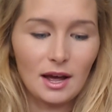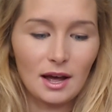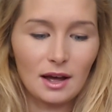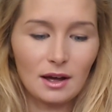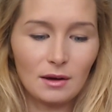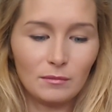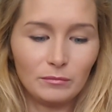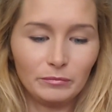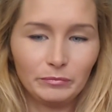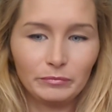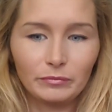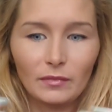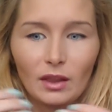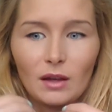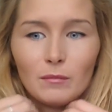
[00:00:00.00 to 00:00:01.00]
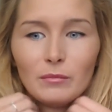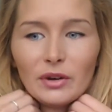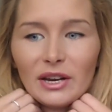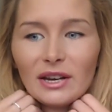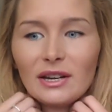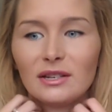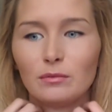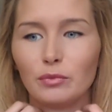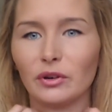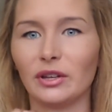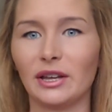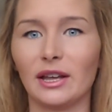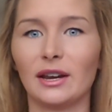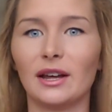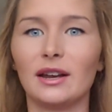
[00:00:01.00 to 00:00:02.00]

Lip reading: But it is brilliant,